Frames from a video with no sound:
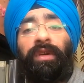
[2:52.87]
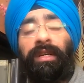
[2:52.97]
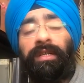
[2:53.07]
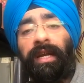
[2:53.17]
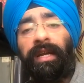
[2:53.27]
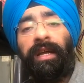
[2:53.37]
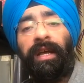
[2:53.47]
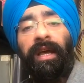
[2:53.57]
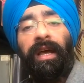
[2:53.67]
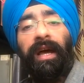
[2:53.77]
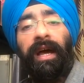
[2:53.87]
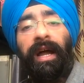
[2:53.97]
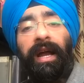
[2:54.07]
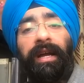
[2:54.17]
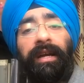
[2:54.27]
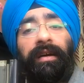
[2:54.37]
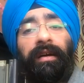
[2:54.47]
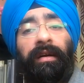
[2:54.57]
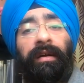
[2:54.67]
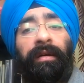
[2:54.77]
understand and
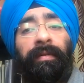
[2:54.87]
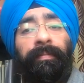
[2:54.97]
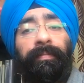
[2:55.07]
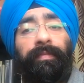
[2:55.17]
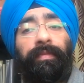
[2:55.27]
um,